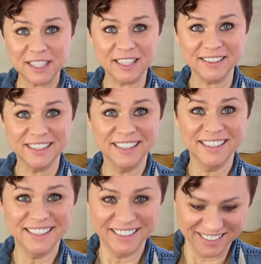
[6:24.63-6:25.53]
Well, it's
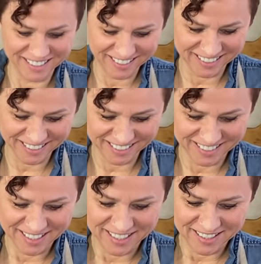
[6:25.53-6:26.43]
simple as falling
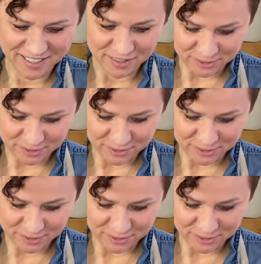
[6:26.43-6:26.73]
off a log.